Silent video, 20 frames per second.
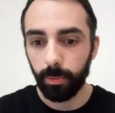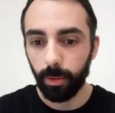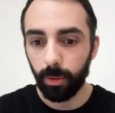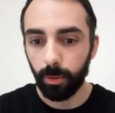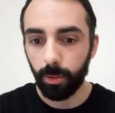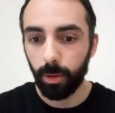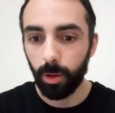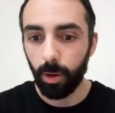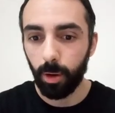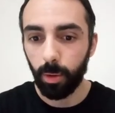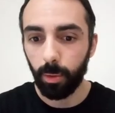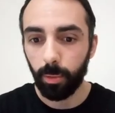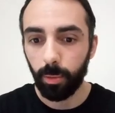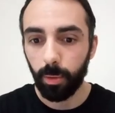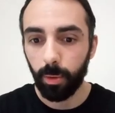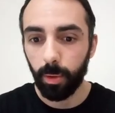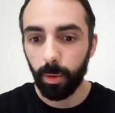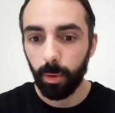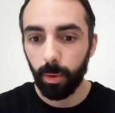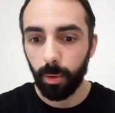I'll go
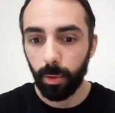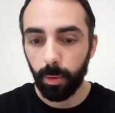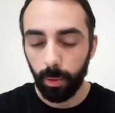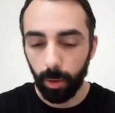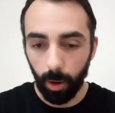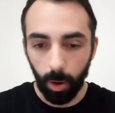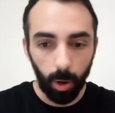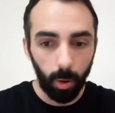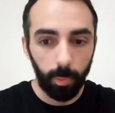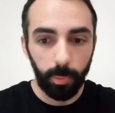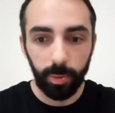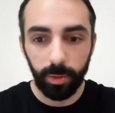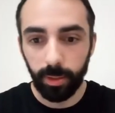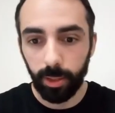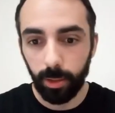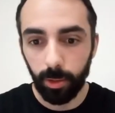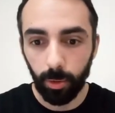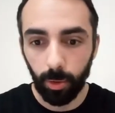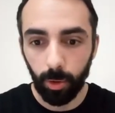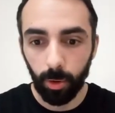open the
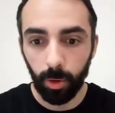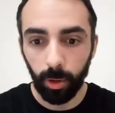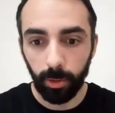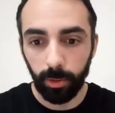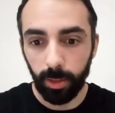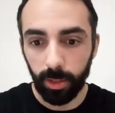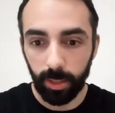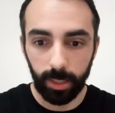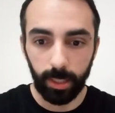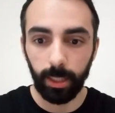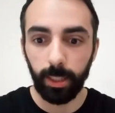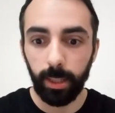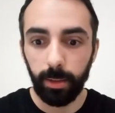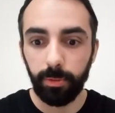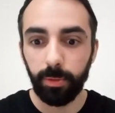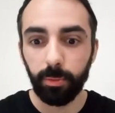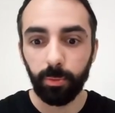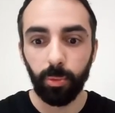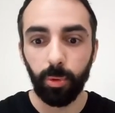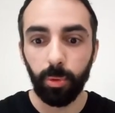door, there's the
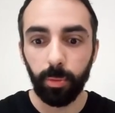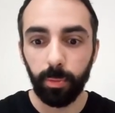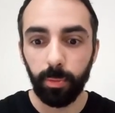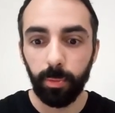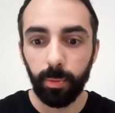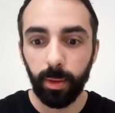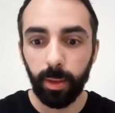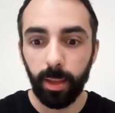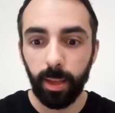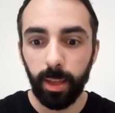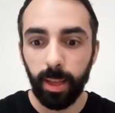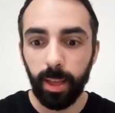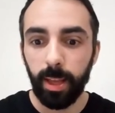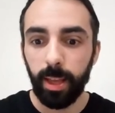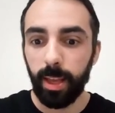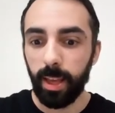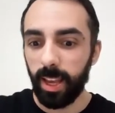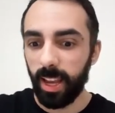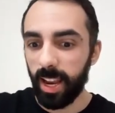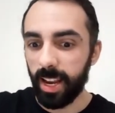living room.
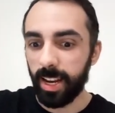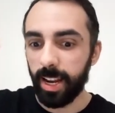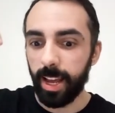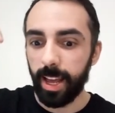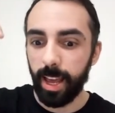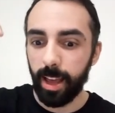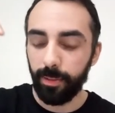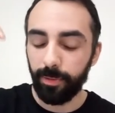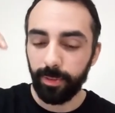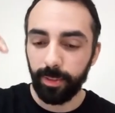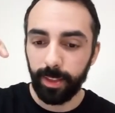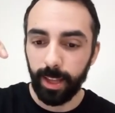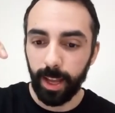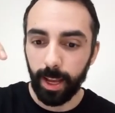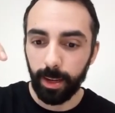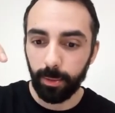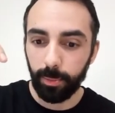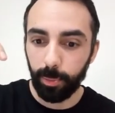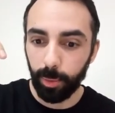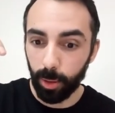And I have
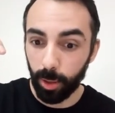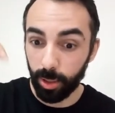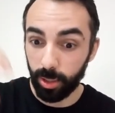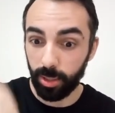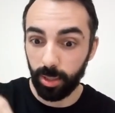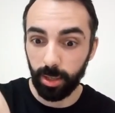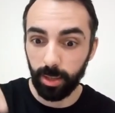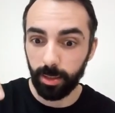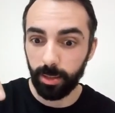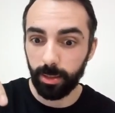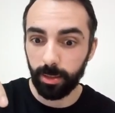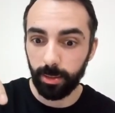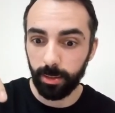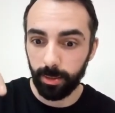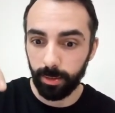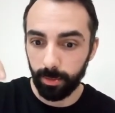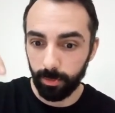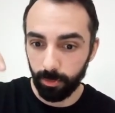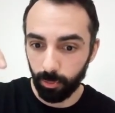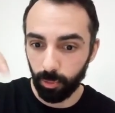that person
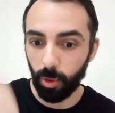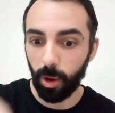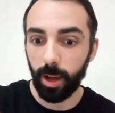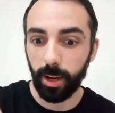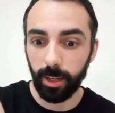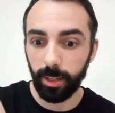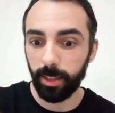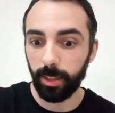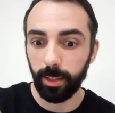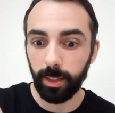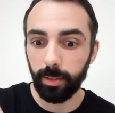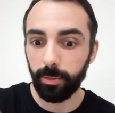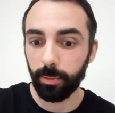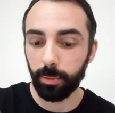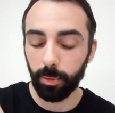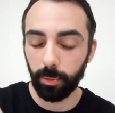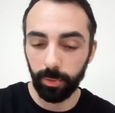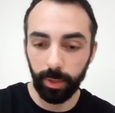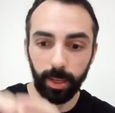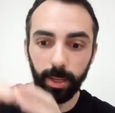right in the living
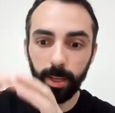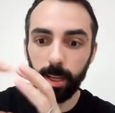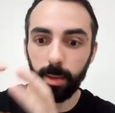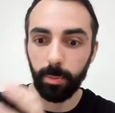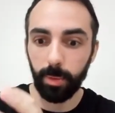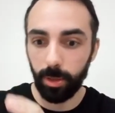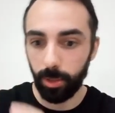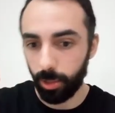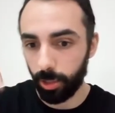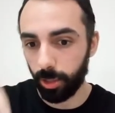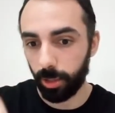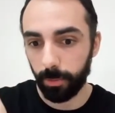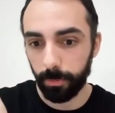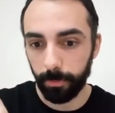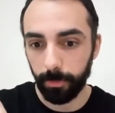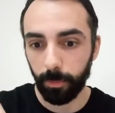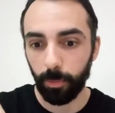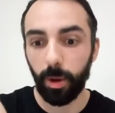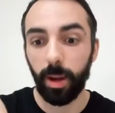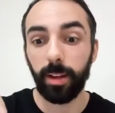room, that image
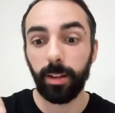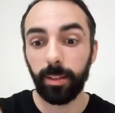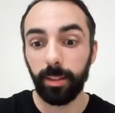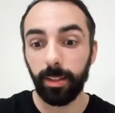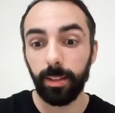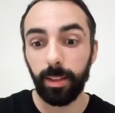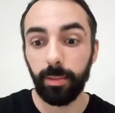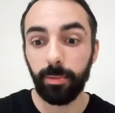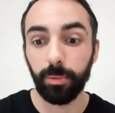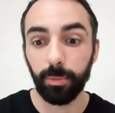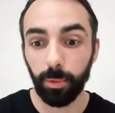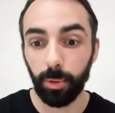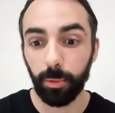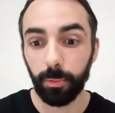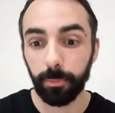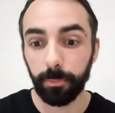right in the living room.